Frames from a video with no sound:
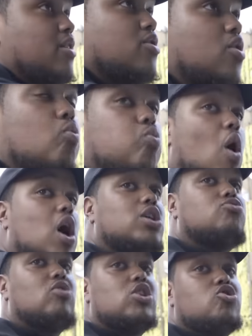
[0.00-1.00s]
the
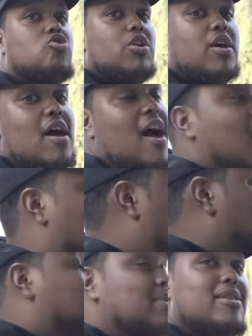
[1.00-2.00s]
worst restaurant
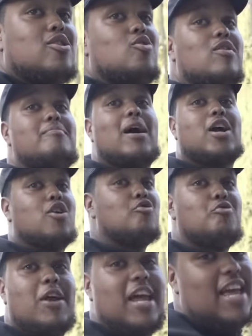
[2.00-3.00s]
I've been to in my career.